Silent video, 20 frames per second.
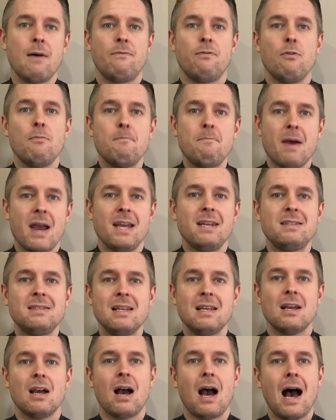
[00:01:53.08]
for
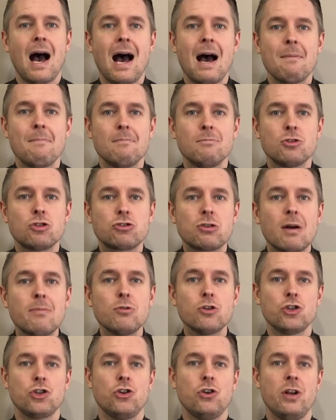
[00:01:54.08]
basic
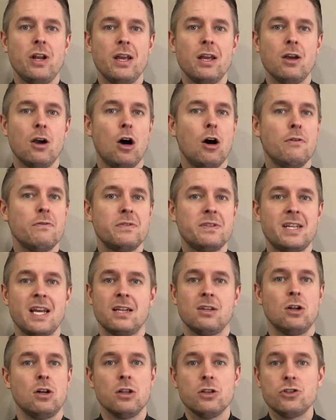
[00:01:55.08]
troubleshooting of
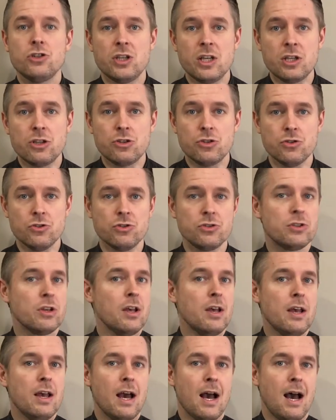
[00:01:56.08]
technology issues.
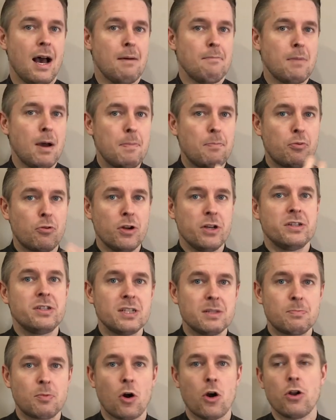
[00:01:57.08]
My
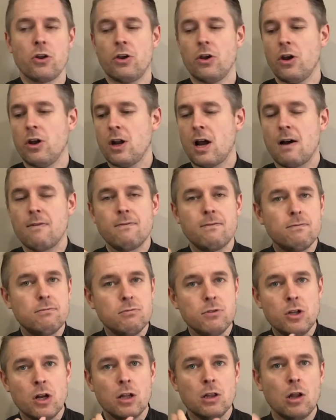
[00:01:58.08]
printer's broken, I've
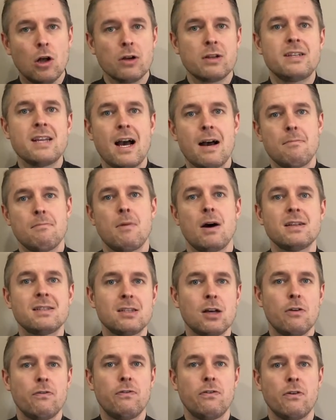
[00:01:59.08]
locked out
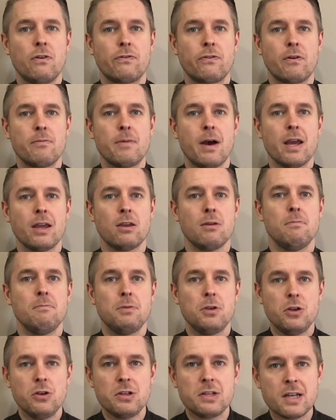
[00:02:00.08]
myself from my
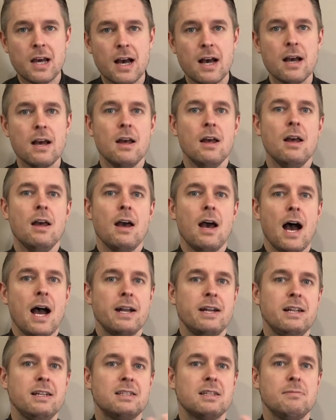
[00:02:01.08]
computer, I
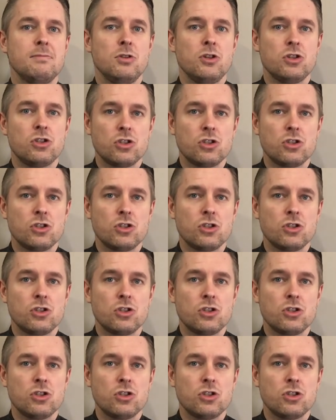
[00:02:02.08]
need some new